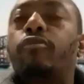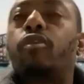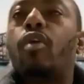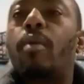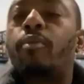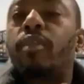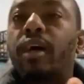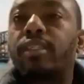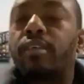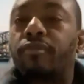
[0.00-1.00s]
follow up with
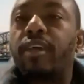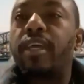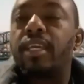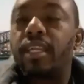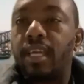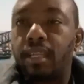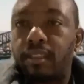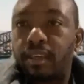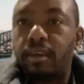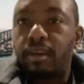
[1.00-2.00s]
us if they need
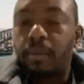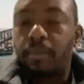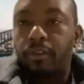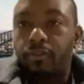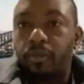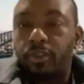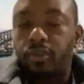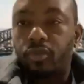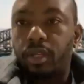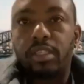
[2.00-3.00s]
anything apart from the
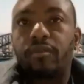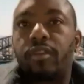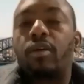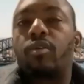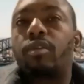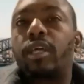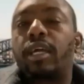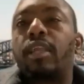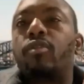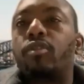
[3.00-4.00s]
students if they go they
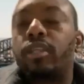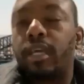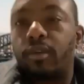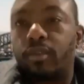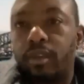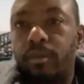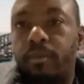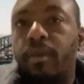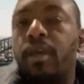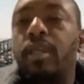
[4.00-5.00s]
can't go to them.
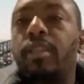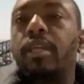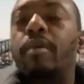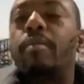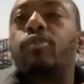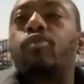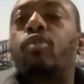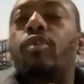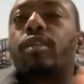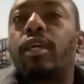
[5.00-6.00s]
they'll be able to
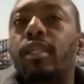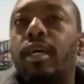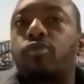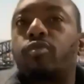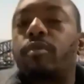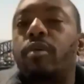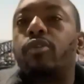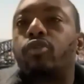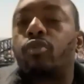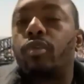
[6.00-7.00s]
contact us we'll be able
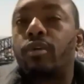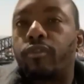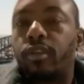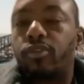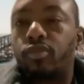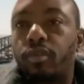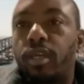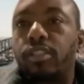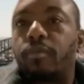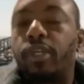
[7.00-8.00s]
to look for the
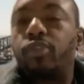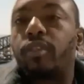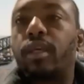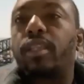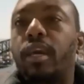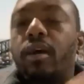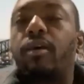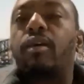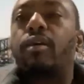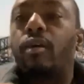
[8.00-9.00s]
students make sure that they are
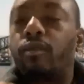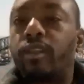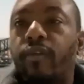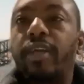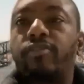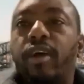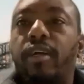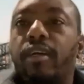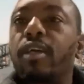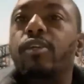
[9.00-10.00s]
on the right track
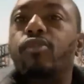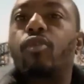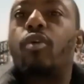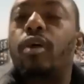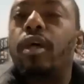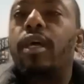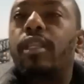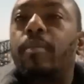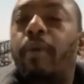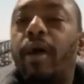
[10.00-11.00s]
so
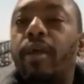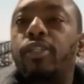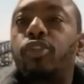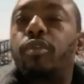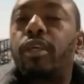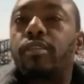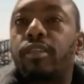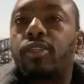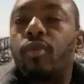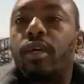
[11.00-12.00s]
the parents should rest
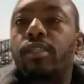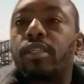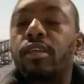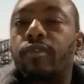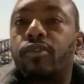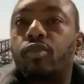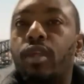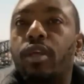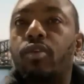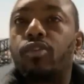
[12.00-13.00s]
us if the
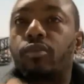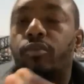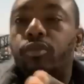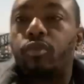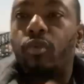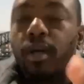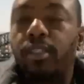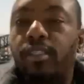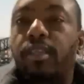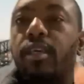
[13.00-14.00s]
student goes through
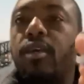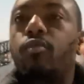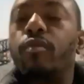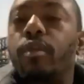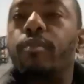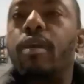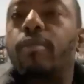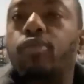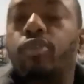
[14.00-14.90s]
us we will be able to